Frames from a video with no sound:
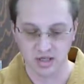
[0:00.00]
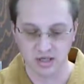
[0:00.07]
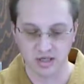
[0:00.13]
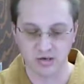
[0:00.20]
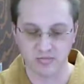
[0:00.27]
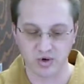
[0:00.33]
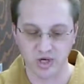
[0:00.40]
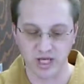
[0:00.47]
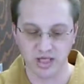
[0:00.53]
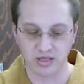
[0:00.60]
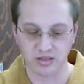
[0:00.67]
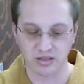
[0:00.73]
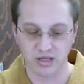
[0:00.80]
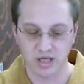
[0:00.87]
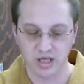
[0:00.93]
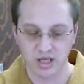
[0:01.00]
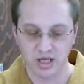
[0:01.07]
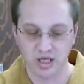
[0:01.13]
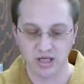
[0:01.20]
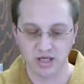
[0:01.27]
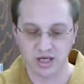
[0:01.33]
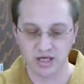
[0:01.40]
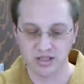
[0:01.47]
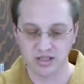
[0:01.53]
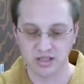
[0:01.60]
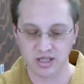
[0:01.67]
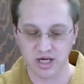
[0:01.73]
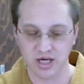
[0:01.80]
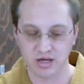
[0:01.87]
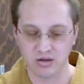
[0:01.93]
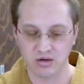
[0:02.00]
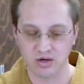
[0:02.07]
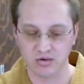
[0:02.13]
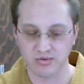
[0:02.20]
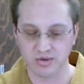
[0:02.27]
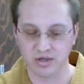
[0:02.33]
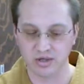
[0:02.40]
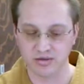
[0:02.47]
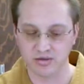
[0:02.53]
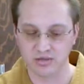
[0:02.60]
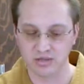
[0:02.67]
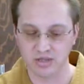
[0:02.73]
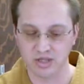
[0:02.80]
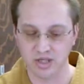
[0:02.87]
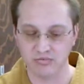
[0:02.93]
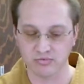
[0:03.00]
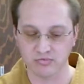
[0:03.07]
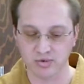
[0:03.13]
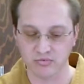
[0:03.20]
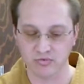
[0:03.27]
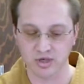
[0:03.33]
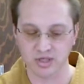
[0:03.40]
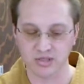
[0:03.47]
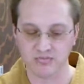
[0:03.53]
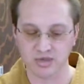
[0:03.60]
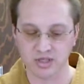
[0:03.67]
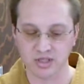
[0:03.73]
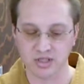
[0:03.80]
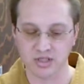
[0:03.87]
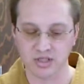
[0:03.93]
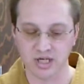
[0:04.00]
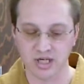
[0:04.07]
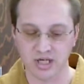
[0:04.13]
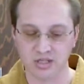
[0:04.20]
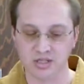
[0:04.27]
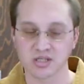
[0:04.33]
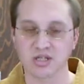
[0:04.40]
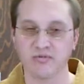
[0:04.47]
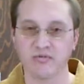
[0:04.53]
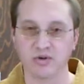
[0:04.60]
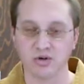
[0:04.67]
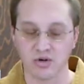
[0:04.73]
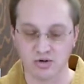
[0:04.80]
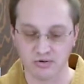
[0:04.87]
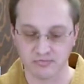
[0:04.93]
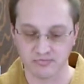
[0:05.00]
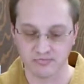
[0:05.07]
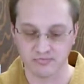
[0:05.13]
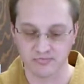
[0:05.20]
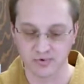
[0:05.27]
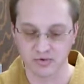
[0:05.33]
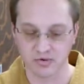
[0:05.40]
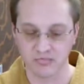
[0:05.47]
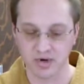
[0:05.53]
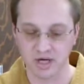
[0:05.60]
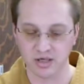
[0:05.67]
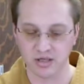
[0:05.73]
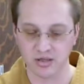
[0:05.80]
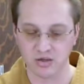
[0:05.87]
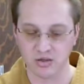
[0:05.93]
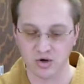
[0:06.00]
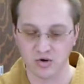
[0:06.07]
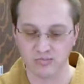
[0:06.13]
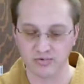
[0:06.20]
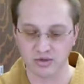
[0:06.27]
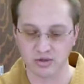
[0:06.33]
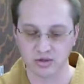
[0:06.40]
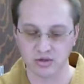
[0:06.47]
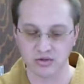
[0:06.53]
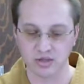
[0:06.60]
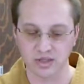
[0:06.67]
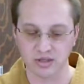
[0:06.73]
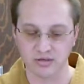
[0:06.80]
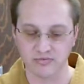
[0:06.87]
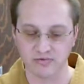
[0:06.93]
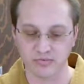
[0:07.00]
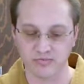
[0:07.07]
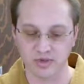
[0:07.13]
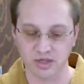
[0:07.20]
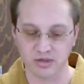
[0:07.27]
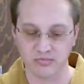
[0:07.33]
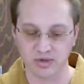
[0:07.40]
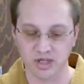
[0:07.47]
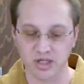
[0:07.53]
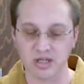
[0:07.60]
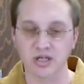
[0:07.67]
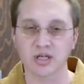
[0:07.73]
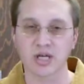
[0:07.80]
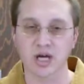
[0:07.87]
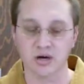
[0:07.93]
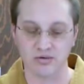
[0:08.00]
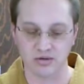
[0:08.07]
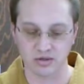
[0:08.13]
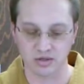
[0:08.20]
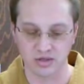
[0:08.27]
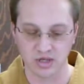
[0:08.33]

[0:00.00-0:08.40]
Number 8, engage in dialogue with others, even when what is being said is difficult, remaining open to learning from them and the encounter.